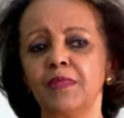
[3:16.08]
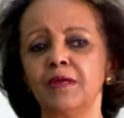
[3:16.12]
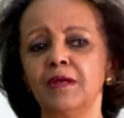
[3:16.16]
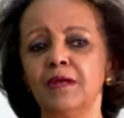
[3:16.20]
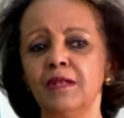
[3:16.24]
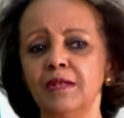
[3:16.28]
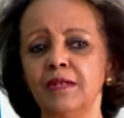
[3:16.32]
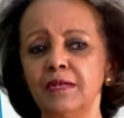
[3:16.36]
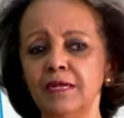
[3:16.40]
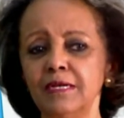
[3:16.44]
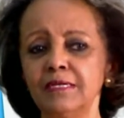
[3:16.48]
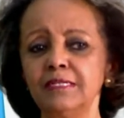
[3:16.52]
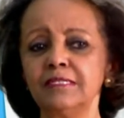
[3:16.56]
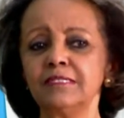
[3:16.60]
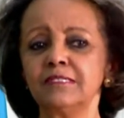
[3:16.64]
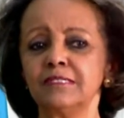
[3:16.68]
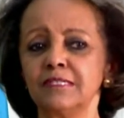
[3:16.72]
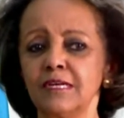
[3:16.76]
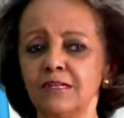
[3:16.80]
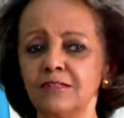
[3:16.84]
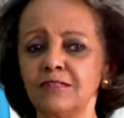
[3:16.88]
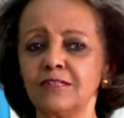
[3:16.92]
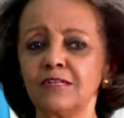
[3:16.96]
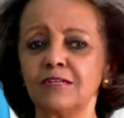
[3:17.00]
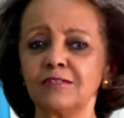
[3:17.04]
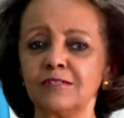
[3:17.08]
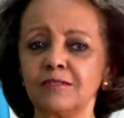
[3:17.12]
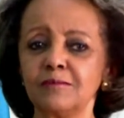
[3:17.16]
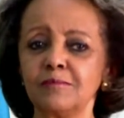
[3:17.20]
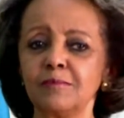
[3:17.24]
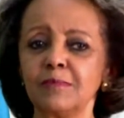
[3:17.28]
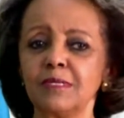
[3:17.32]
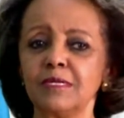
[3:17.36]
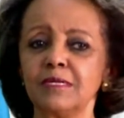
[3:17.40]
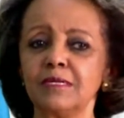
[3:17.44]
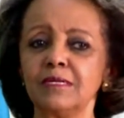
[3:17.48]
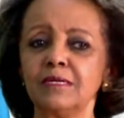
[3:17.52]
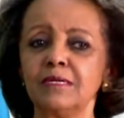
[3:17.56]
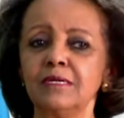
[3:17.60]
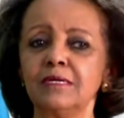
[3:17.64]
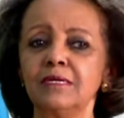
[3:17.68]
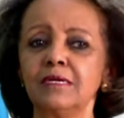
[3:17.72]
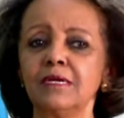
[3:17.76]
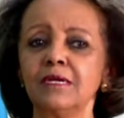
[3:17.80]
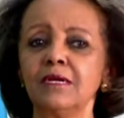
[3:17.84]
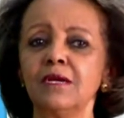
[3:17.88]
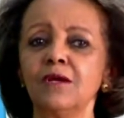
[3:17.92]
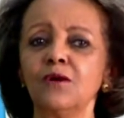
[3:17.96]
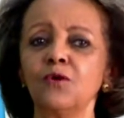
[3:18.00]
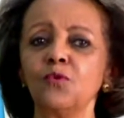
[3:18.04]
Ladies and gentlemen,
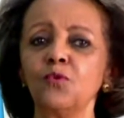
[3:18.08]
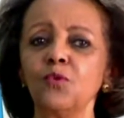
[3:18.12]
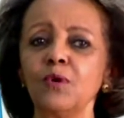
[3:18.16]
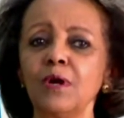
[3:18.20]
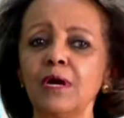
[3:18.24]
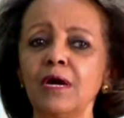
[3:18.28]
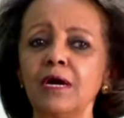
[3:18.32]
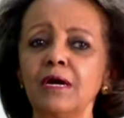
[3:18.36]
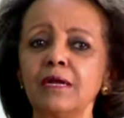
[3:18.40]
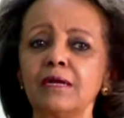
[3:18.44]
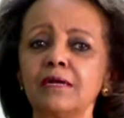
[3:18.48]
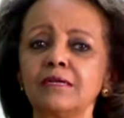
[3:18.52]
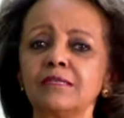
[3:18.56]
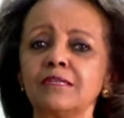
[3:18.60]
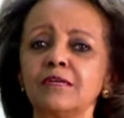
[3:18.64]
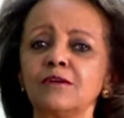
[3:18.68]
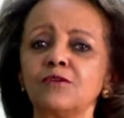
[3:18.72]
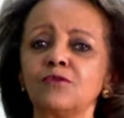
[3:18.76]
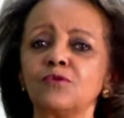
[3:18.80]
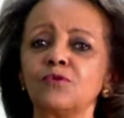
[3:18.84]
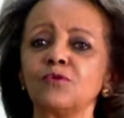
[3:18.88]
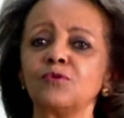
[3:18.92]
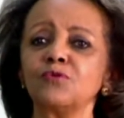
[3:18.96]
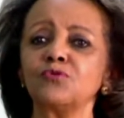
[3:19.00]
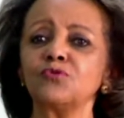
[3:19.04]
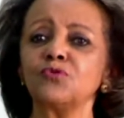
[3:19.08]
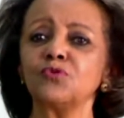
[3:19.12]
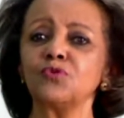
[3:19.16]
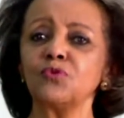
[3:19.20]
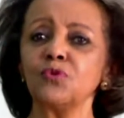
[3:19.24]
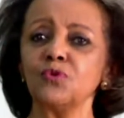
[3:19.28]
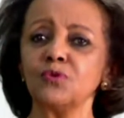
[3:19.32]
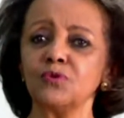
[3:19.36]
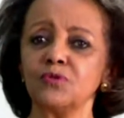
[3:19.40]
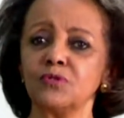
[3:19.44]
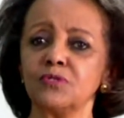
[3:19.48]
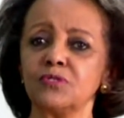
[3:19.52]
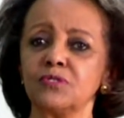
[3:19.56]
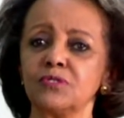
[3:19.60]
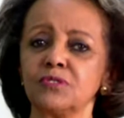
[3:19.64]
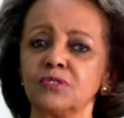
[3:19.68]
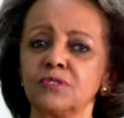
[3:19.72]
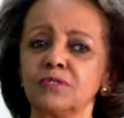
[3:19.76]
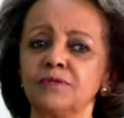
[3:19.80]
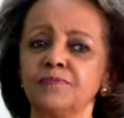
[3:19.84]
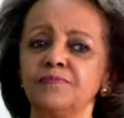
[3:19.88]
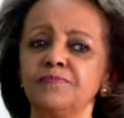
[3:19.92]
we are at a crossroads,